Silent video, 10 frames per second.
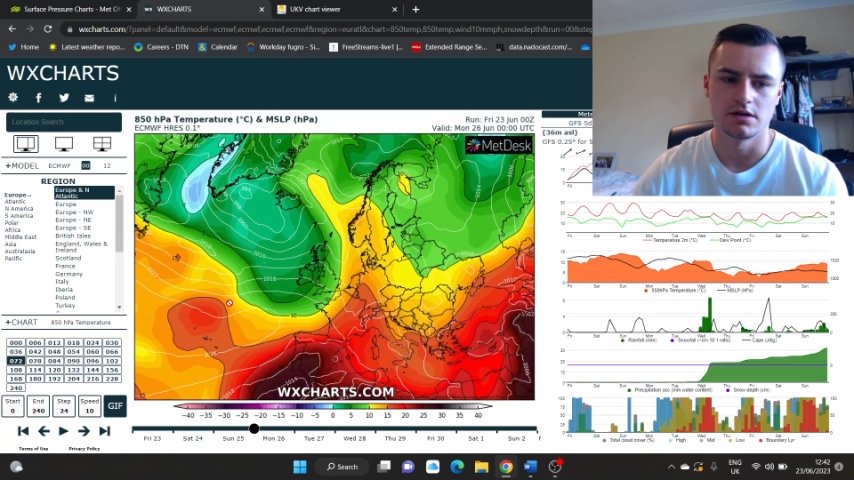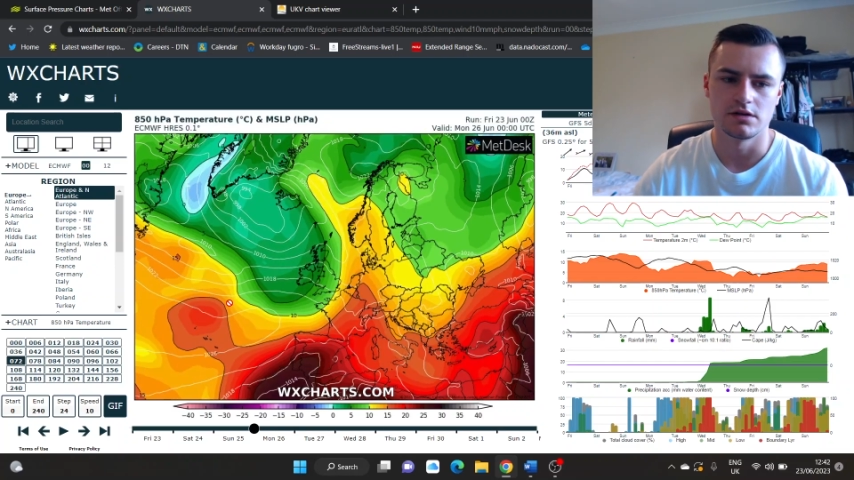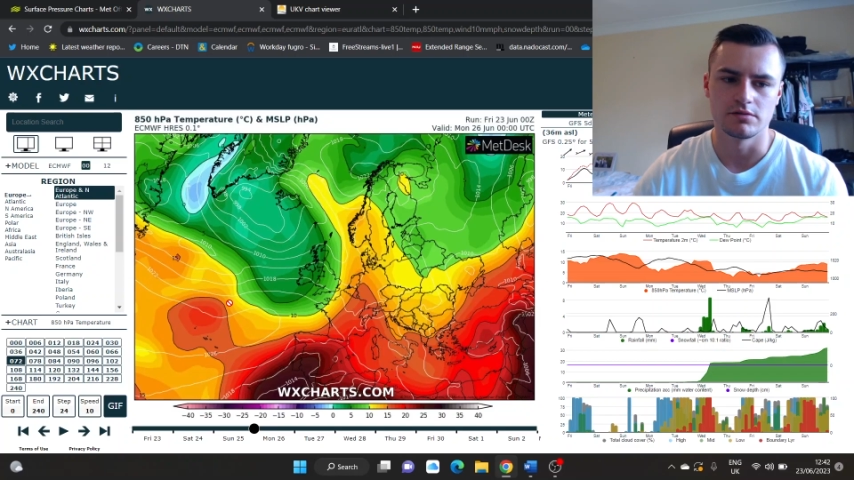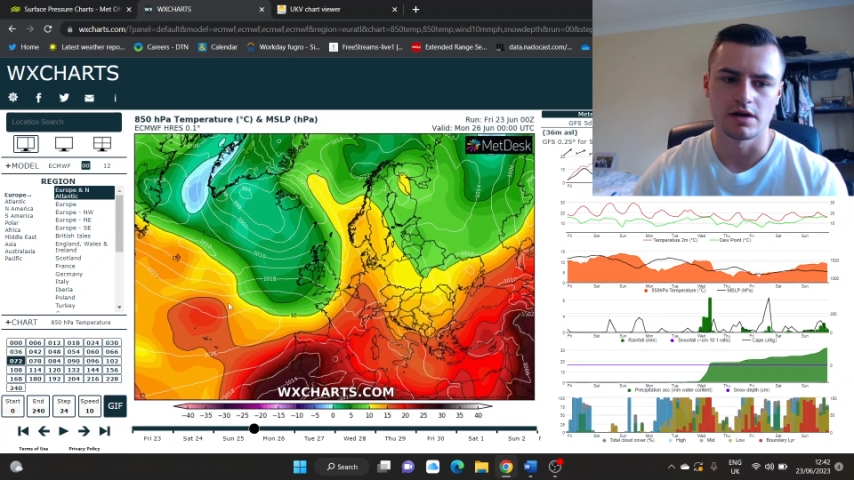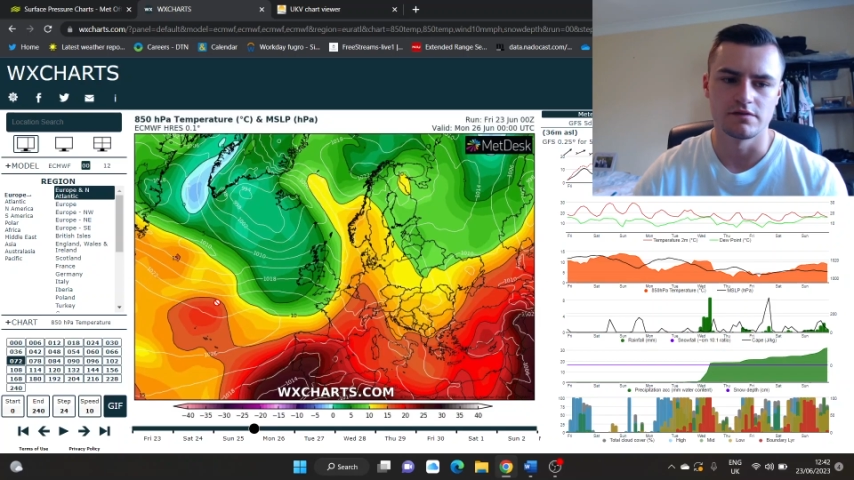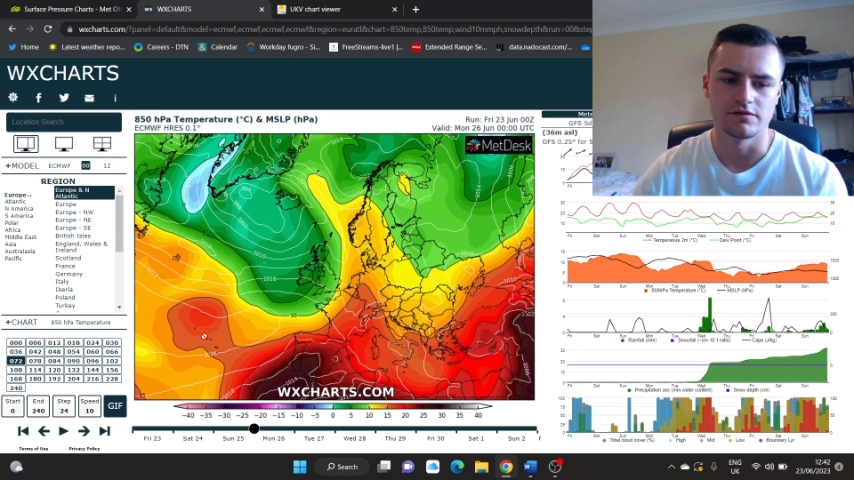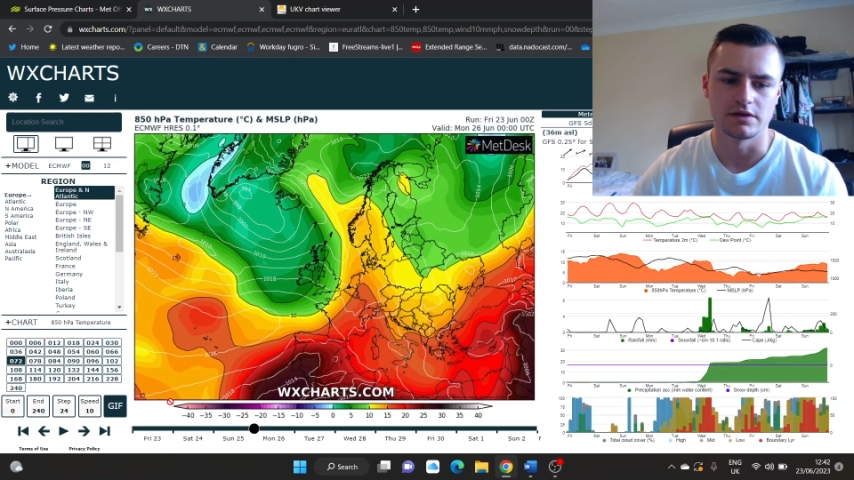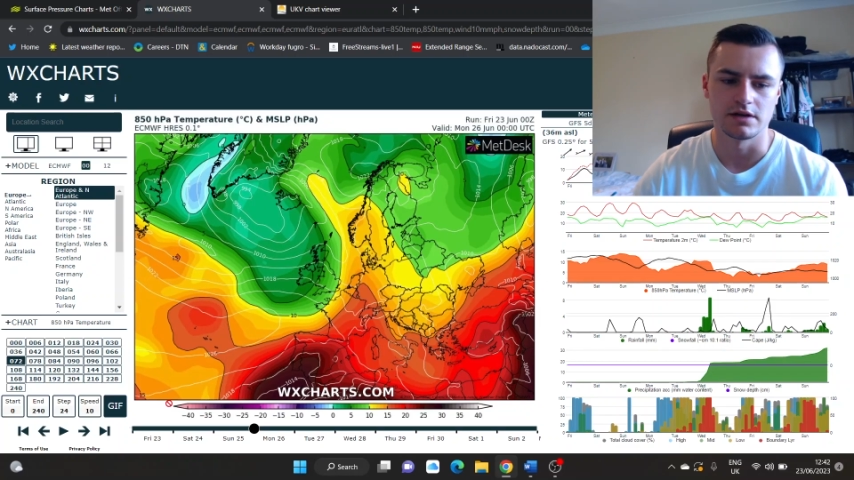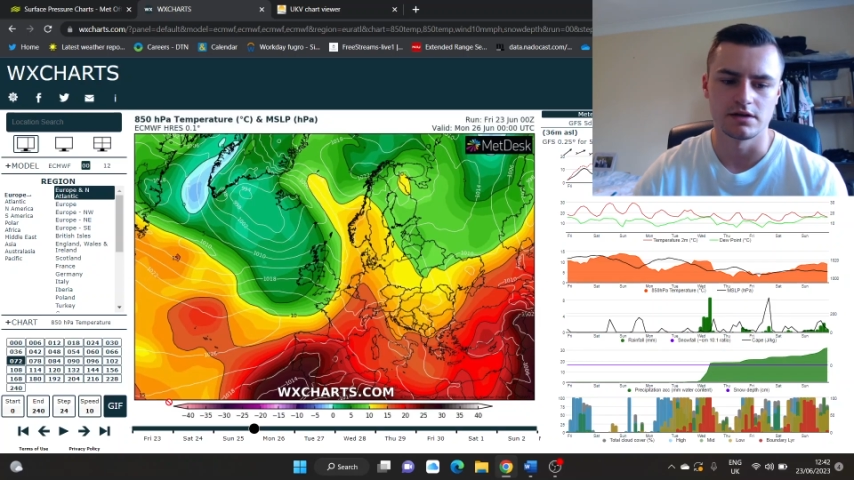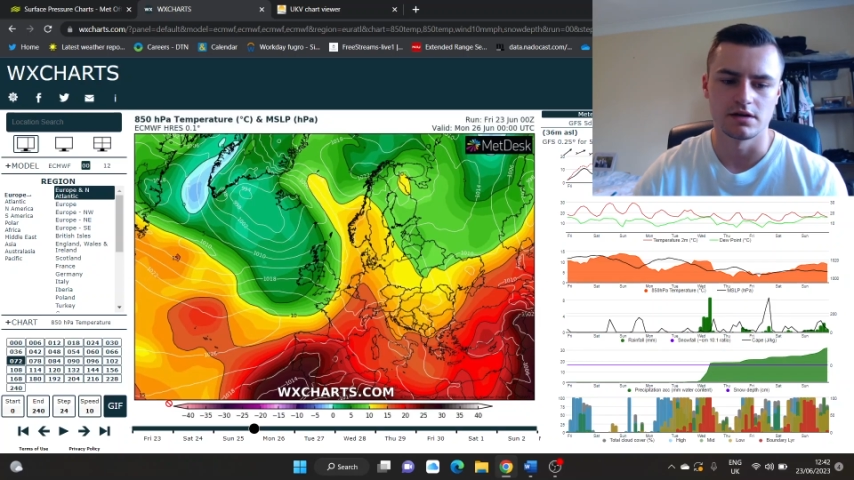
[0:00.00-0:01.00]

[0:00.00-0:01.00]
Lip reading: the UKV